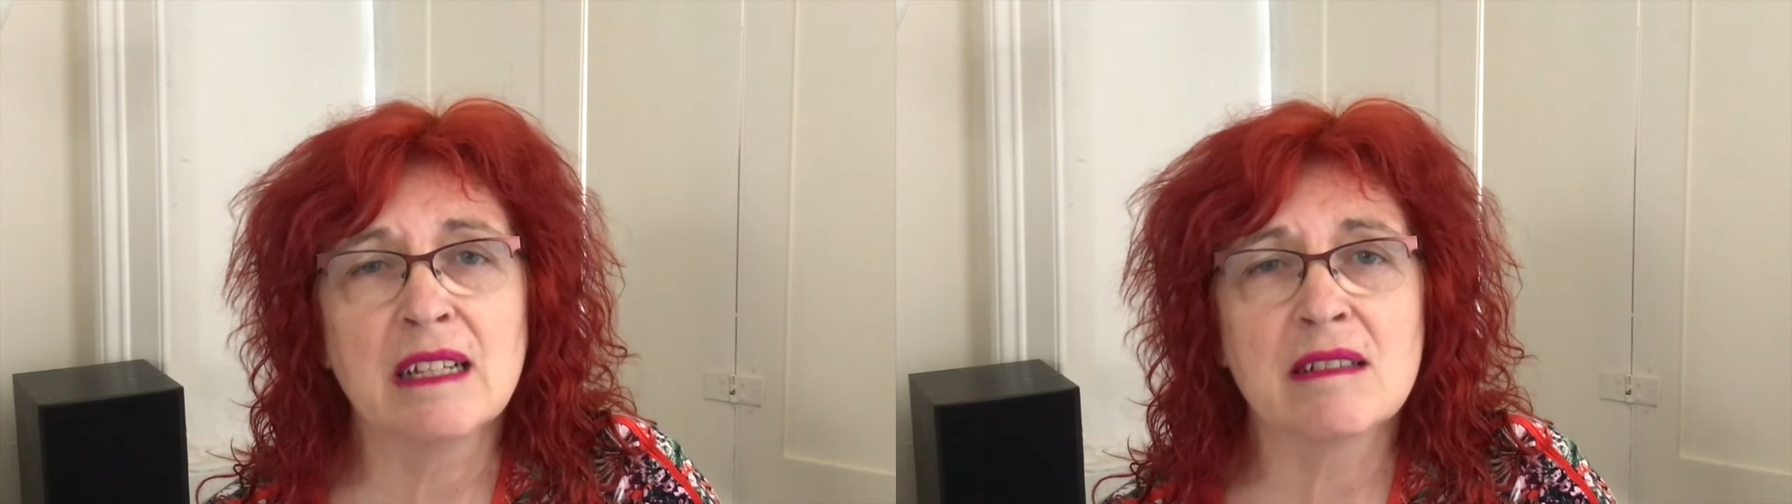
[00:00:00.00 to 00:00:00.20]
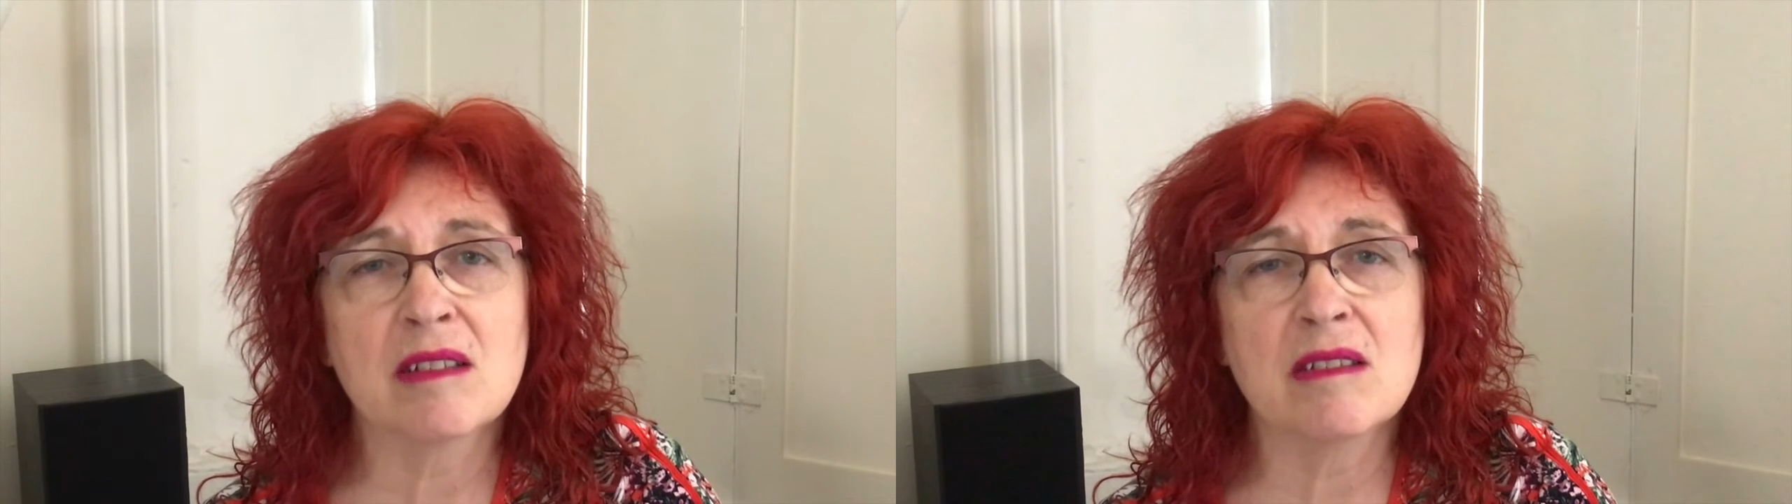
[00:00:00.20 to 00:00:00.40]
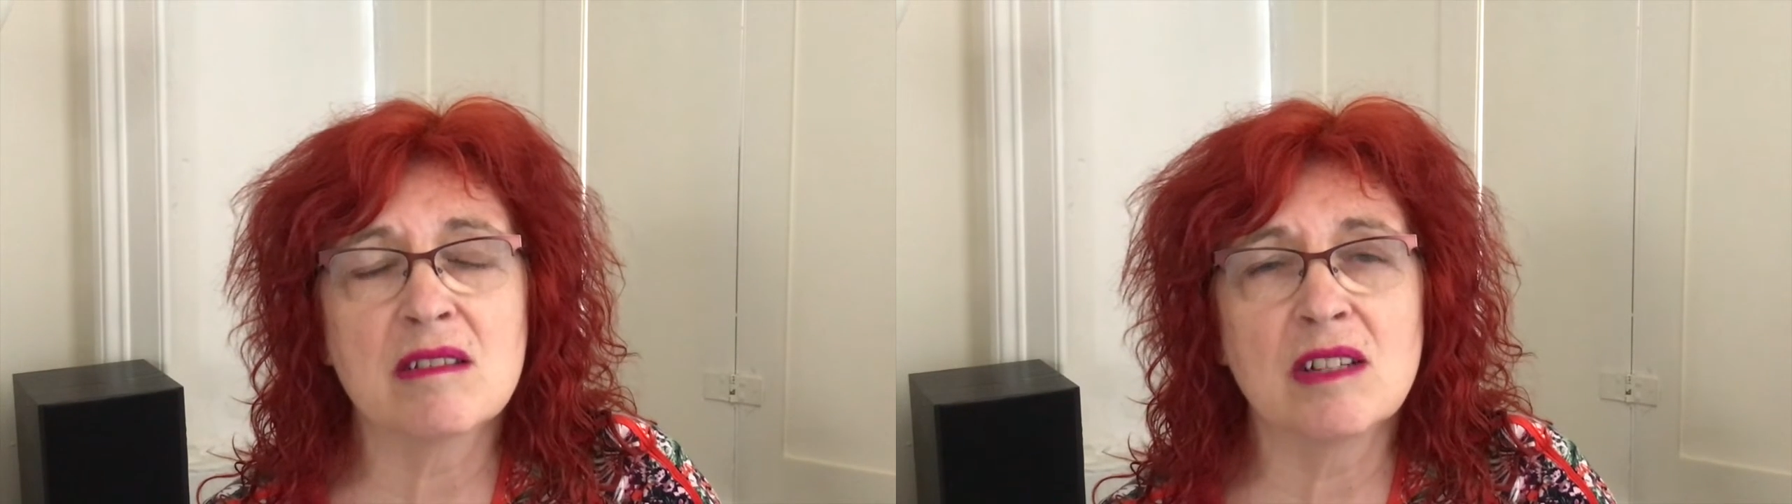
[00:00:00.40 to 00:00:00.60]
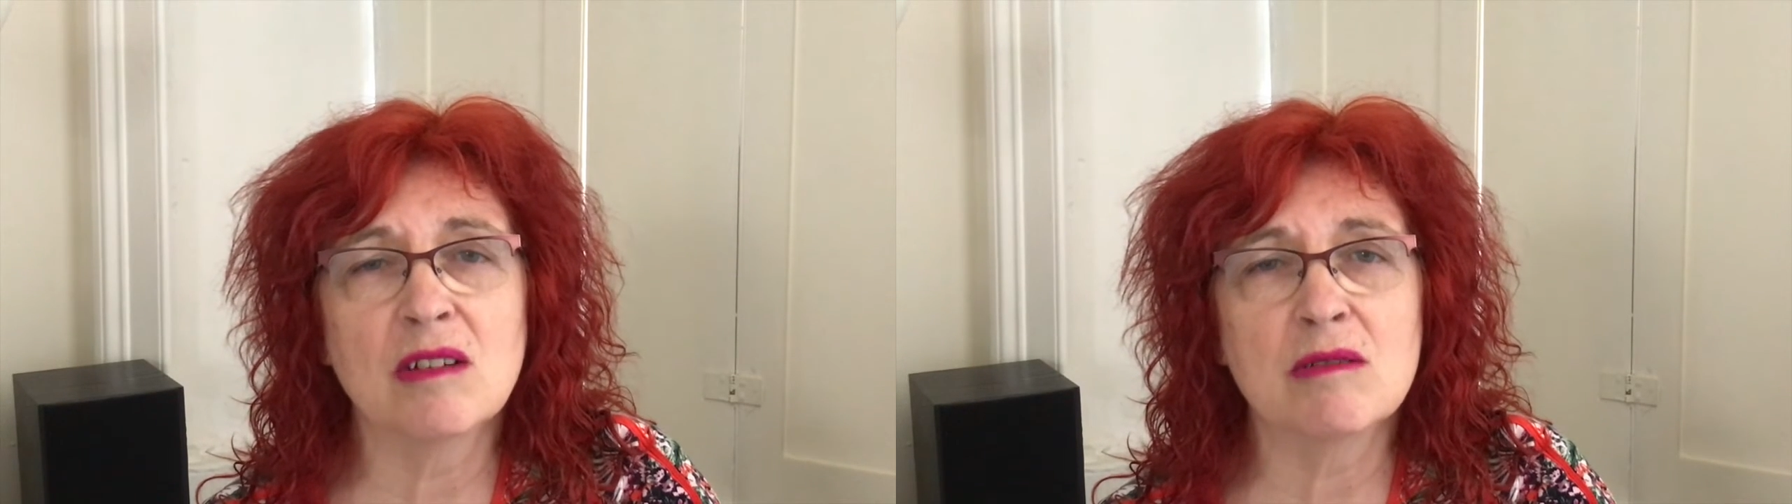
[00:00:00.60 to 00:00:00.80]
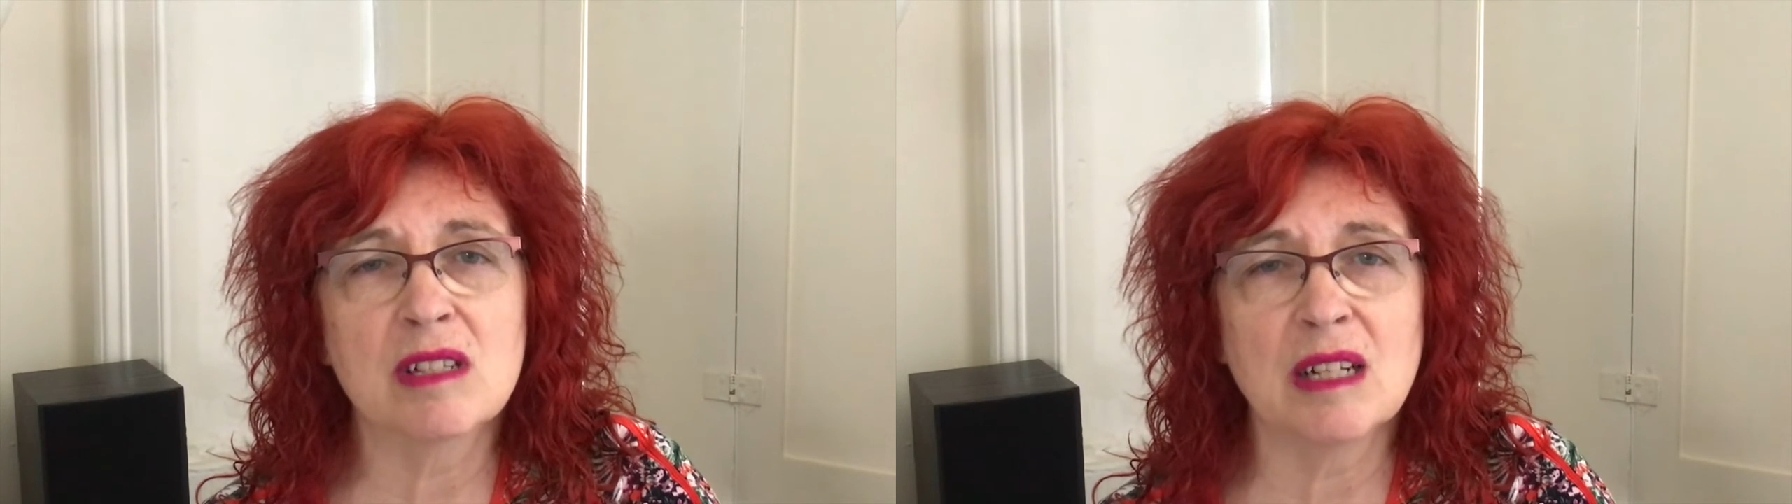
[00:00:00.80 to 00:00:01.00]
So there's
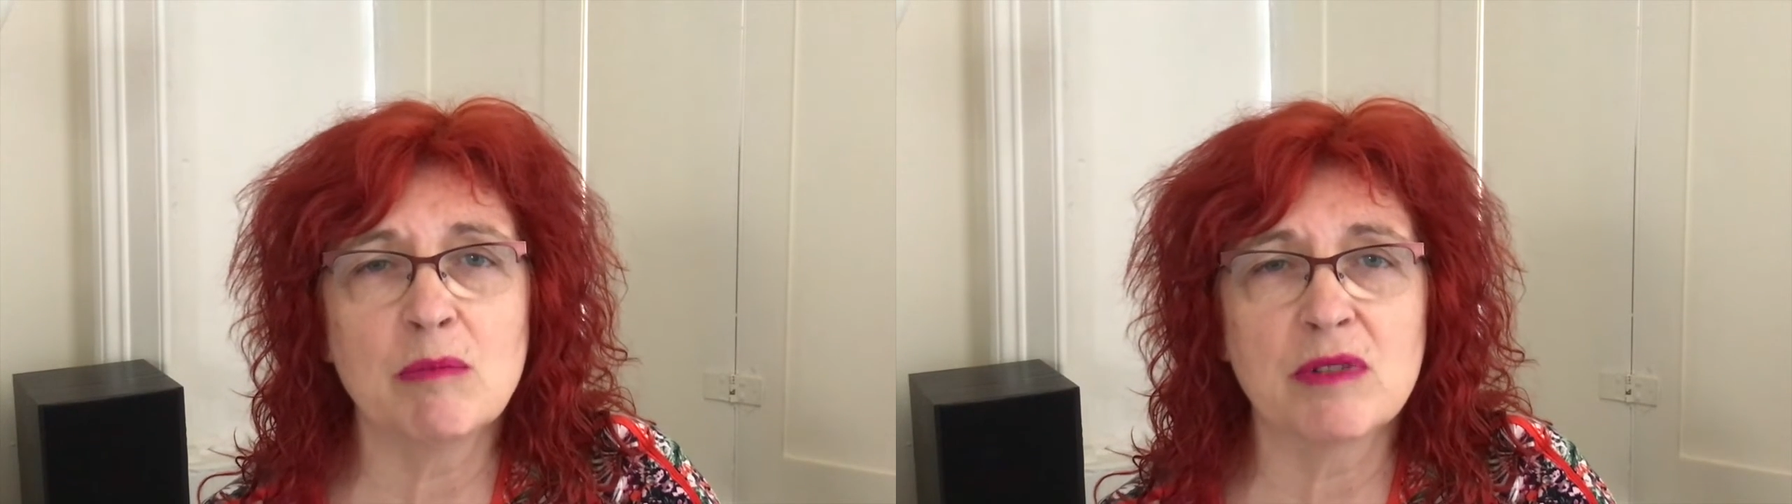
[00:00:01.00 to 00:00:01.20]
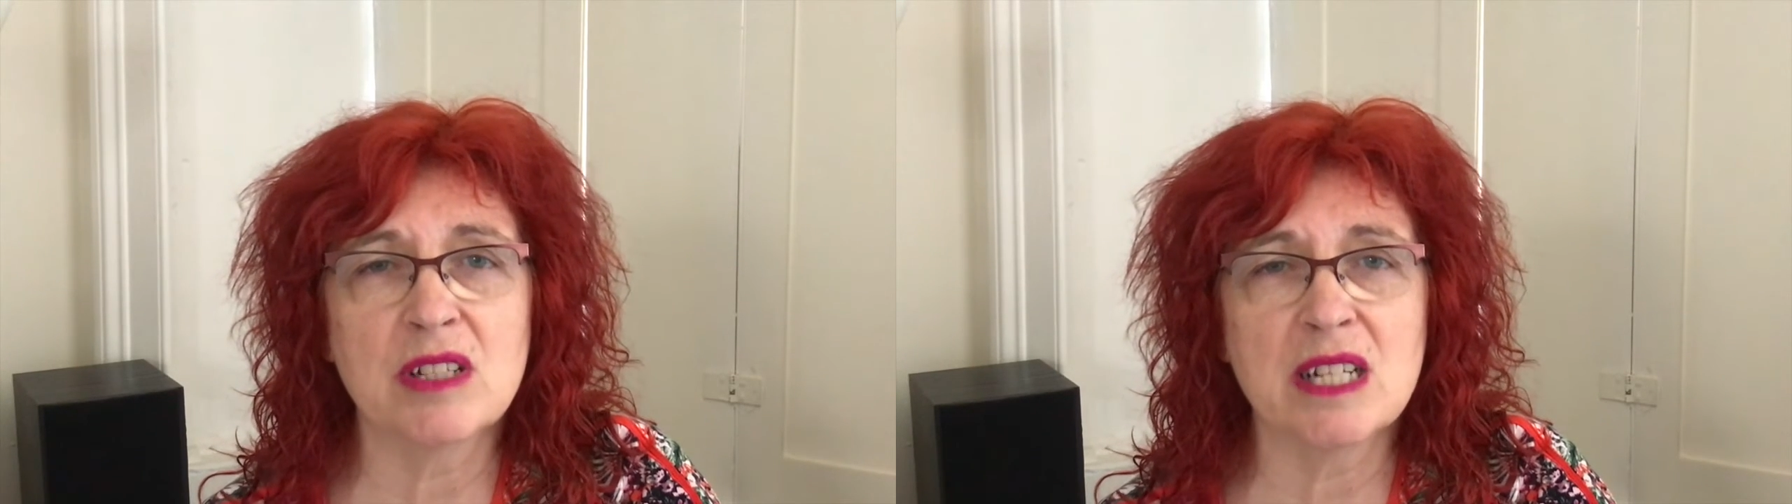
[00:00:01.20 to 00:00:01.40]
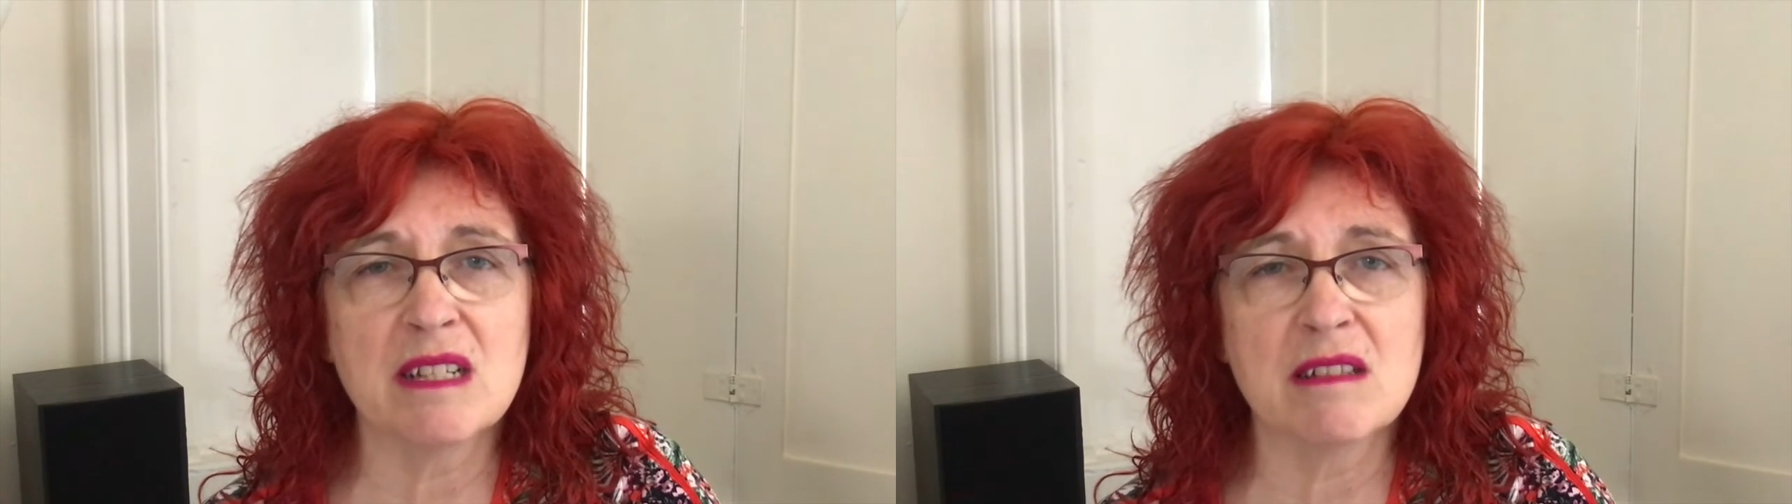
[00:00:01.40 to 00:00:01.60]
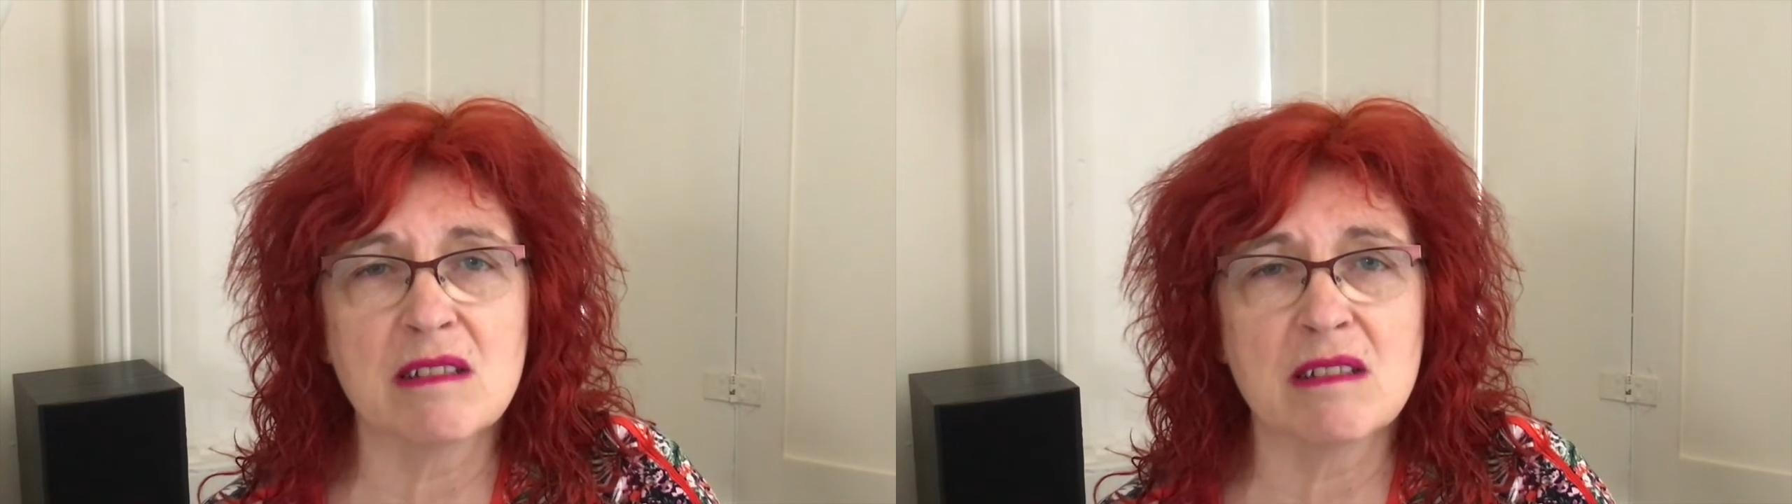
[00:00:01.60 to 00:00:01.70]
no celebrities,